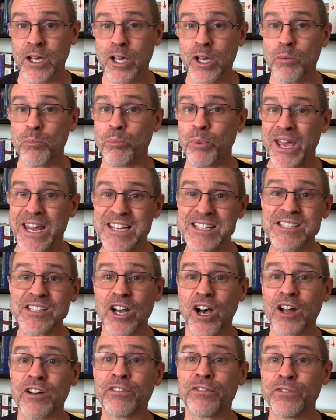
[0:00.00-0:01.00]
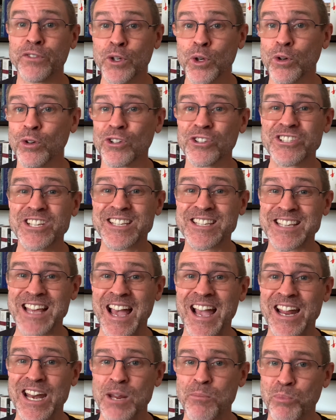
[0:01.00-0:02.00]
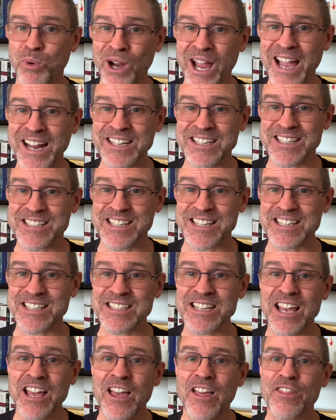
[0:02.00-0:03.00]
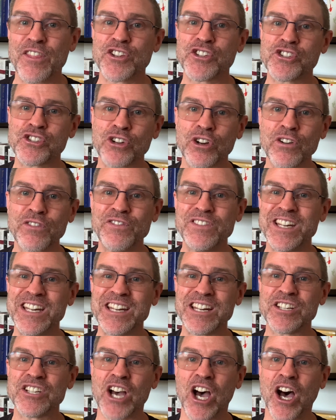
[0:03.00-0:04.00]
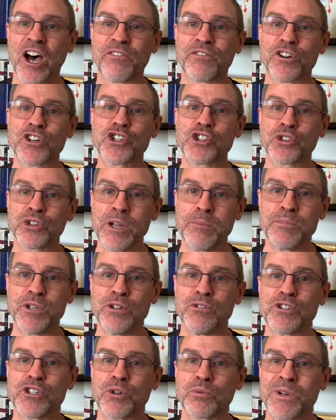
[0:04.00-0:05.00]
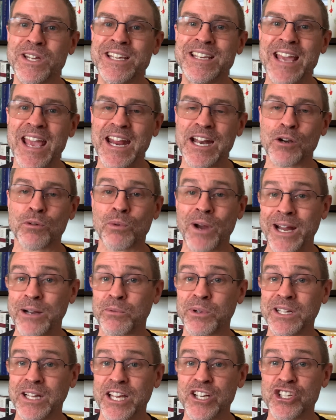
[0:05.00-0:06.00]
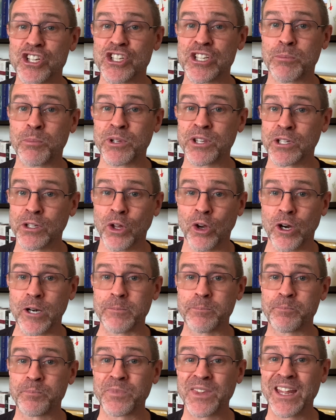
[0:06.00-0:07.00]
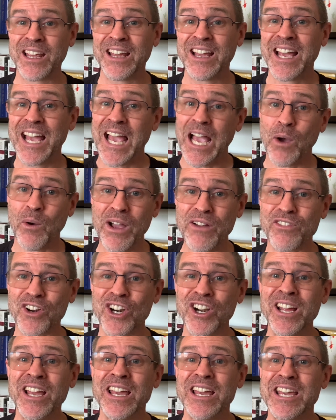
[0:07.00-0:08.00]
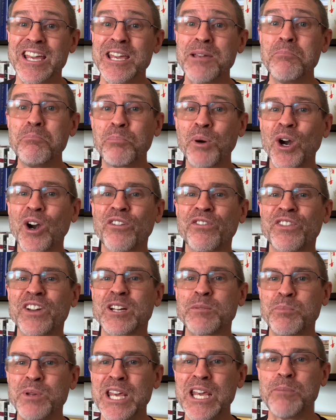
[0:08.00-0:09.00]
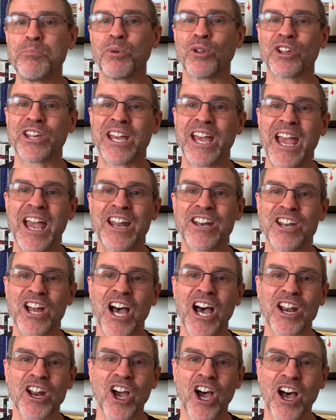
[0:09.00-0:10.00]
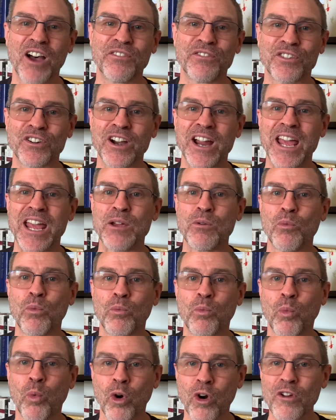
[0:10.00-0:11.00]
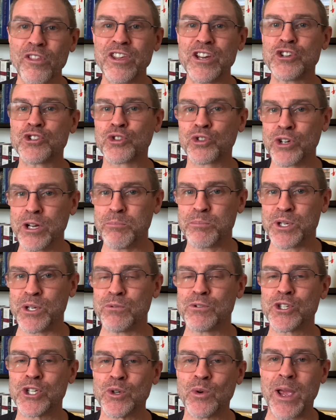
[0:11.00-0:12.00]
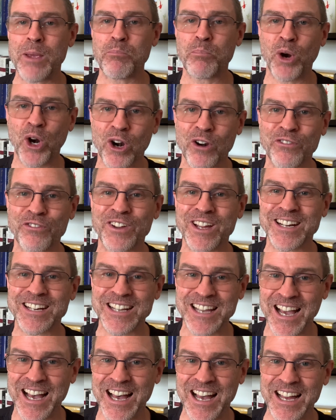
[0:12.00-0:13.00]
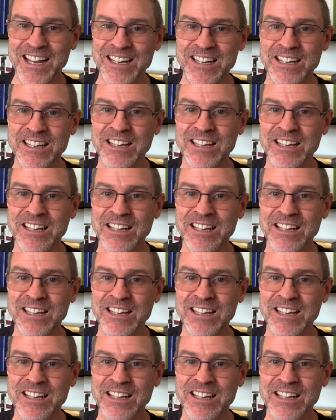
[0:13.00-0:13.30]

Based on feudal society practices, the serf needed to offer tribute to regain a right relationship with the Lord. However, imperfect people cannot offer a worthy tribute to a perfect God.